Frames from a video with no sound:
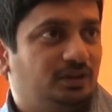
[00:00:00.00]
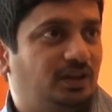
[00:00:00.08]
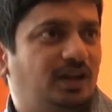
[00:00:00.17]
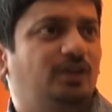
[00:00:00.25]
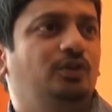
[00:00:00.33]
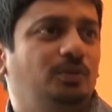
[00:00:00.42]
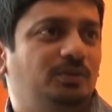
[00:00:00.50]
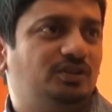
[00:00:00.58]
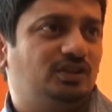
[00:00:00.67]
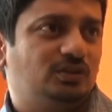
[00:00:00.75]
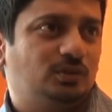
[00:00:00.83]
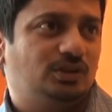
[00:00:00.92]
there are going to be
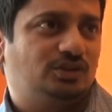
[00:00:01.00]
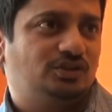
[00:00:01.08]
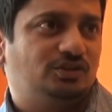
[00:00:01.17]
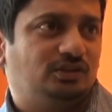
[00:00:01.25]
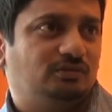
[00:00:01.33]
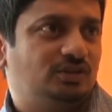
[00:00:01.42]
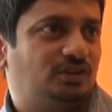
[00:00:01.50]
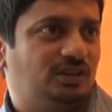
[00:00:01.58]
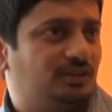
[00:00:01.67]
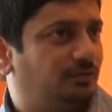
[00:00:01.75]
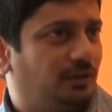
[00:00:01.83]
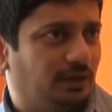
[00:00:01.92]
situations in which
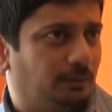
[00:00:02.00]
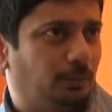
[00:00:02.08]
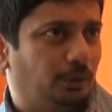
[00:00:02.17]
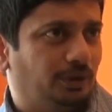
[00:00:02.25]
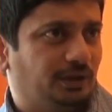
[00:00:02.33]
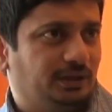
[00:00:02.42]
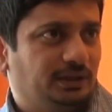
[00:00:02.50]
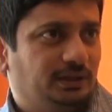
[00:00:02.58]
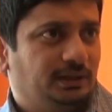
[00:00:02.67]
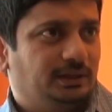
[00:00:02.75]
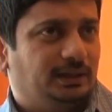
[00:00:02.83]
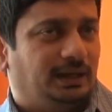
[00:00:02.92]
there's finger pointing,